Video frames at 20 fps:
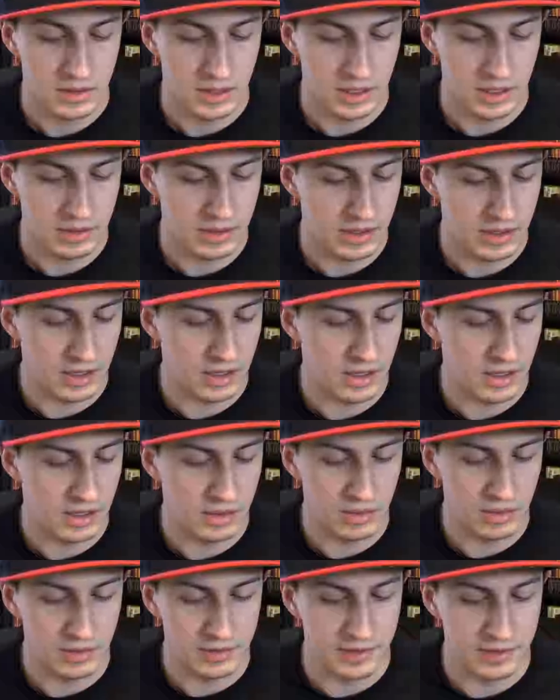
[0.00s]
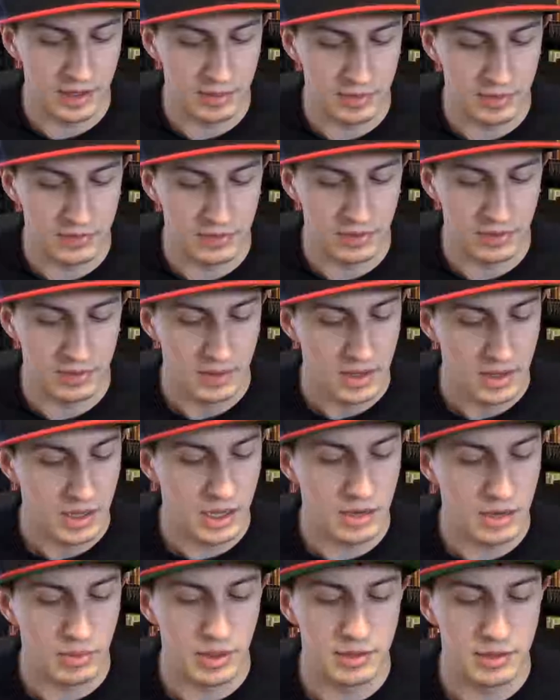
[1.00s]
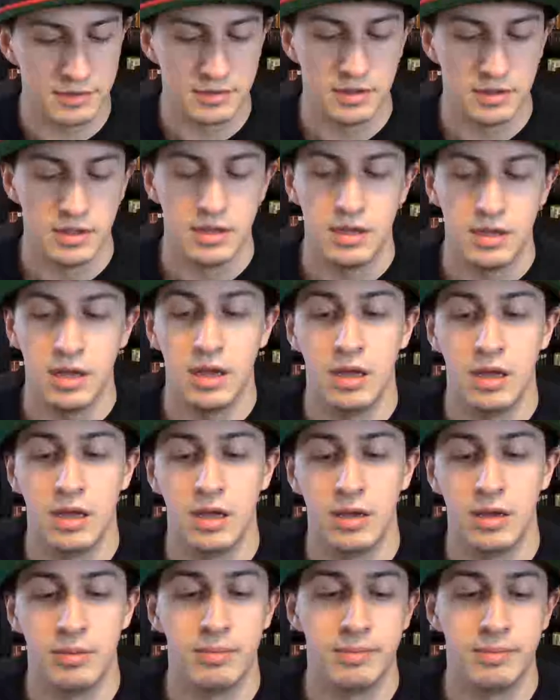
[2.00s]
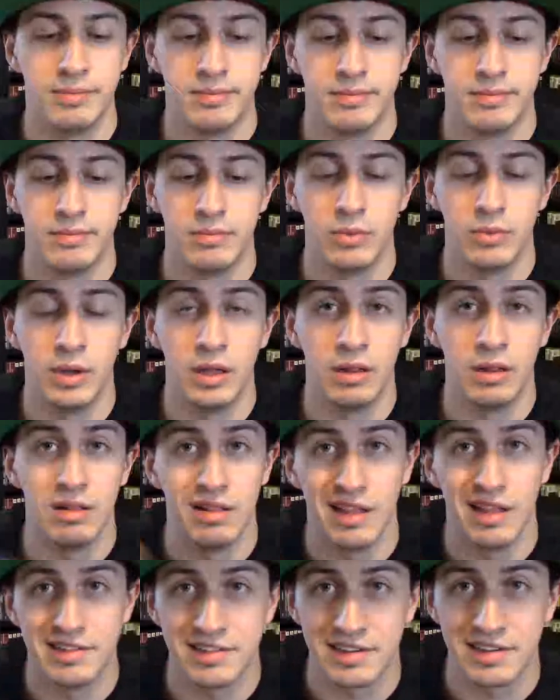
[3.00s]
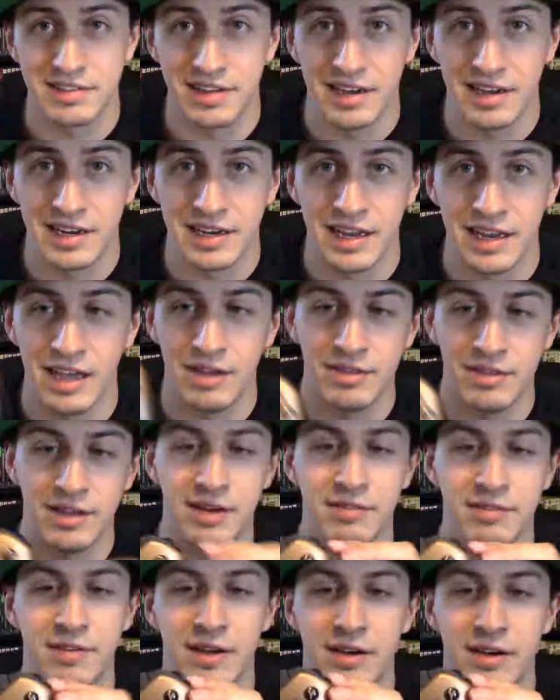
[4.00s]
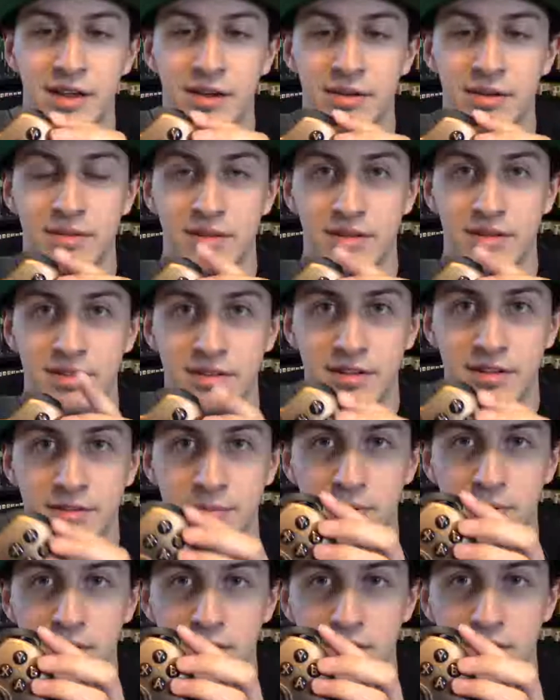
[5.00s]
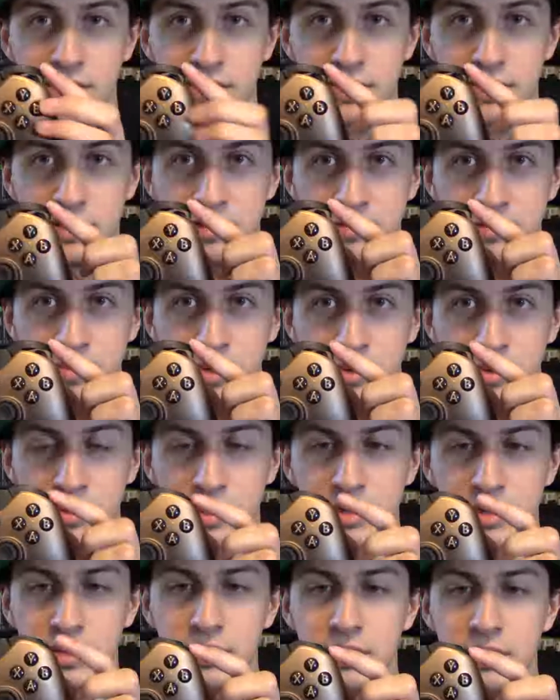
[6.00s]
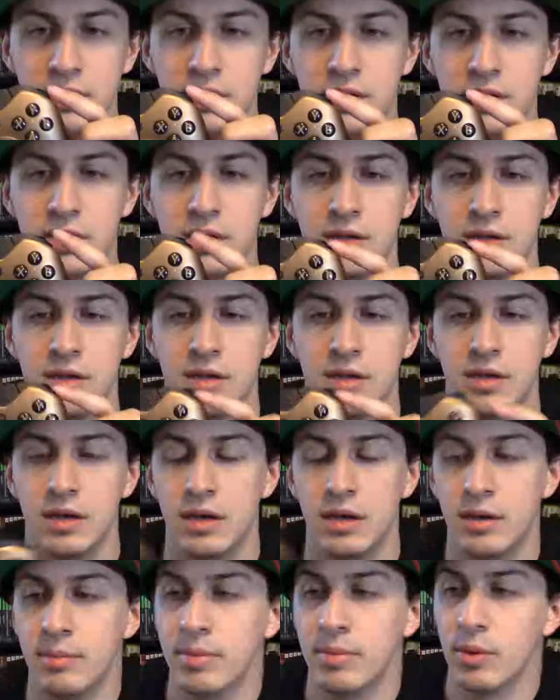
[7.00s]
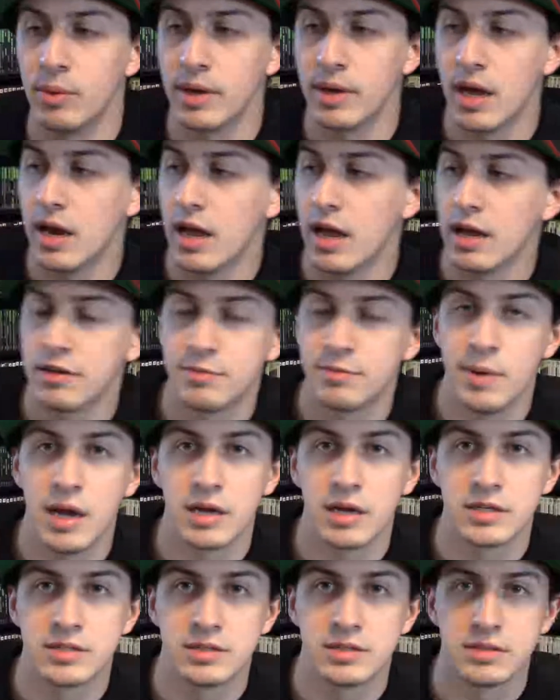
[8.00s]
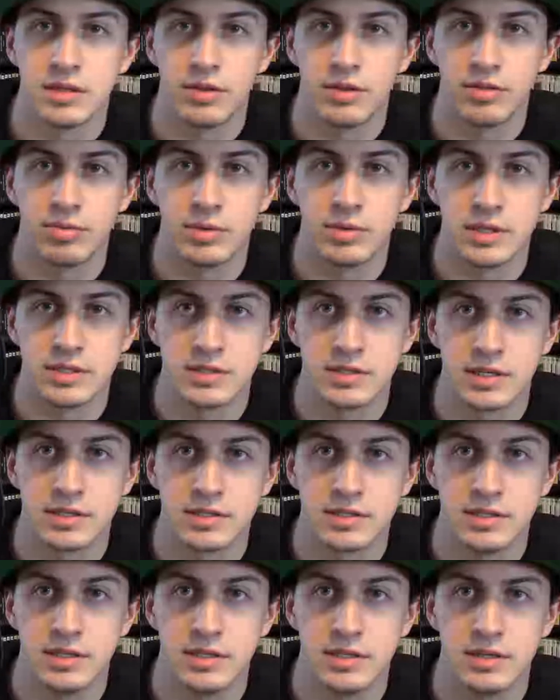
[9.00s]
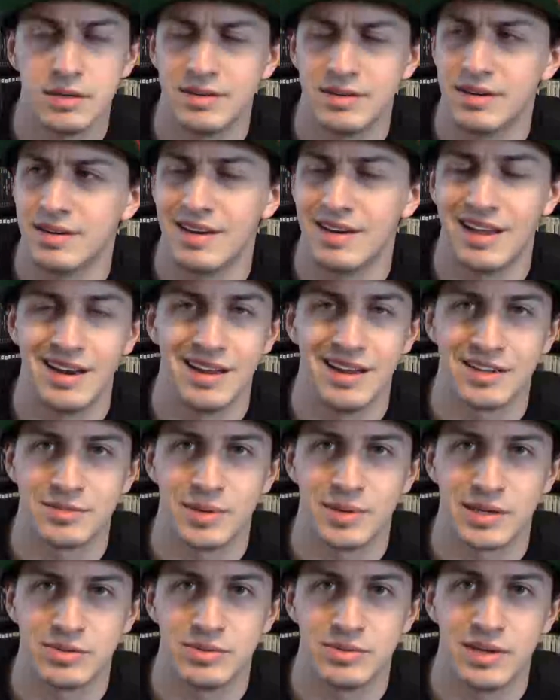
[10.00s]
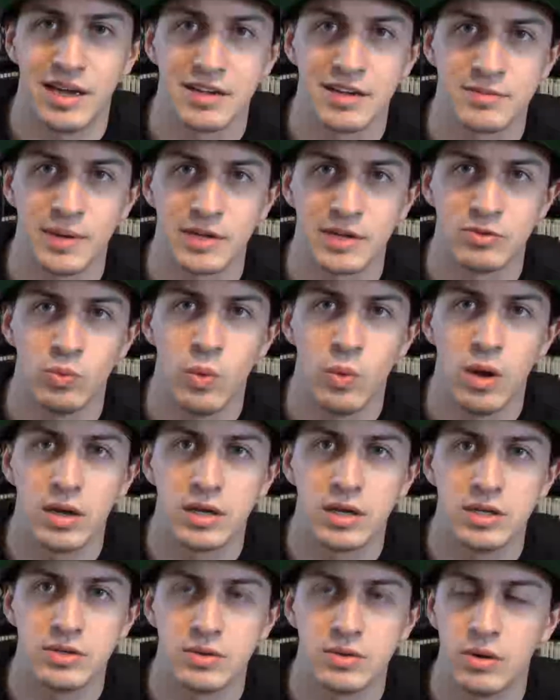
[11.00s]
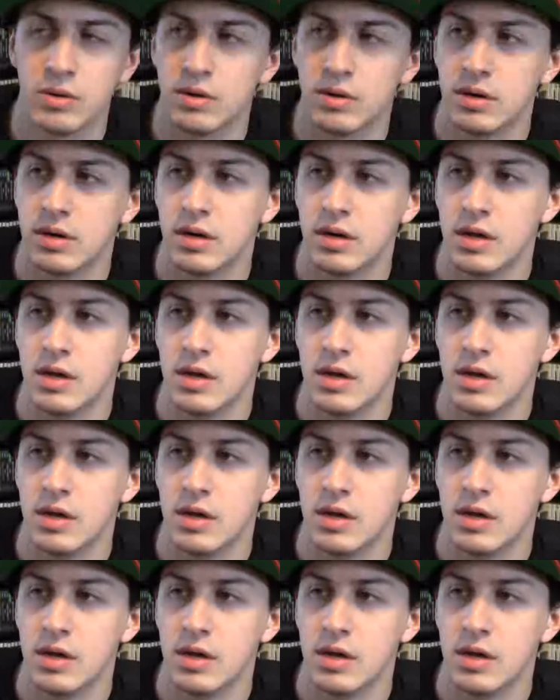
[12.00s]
how did I not notice that before? Anyways, well, less exciting now that I found out this part is broken. But we got an Xbox 360, or not Xbox 3, Xbox One controller.